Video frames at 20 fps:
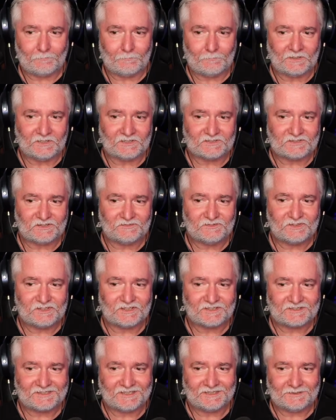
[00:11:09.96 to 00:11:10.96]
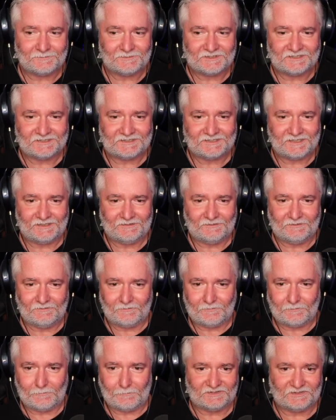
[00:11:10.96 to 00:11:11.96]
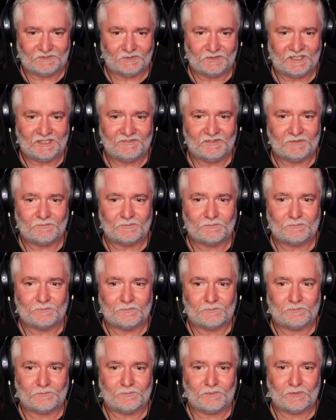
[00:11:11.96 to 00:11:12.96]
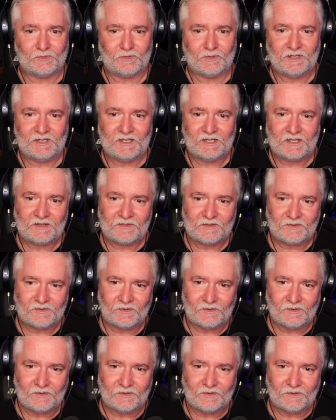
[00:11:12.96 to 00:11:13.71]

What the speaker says: Molotov cocktail, I'm just saying. Don't even breathe.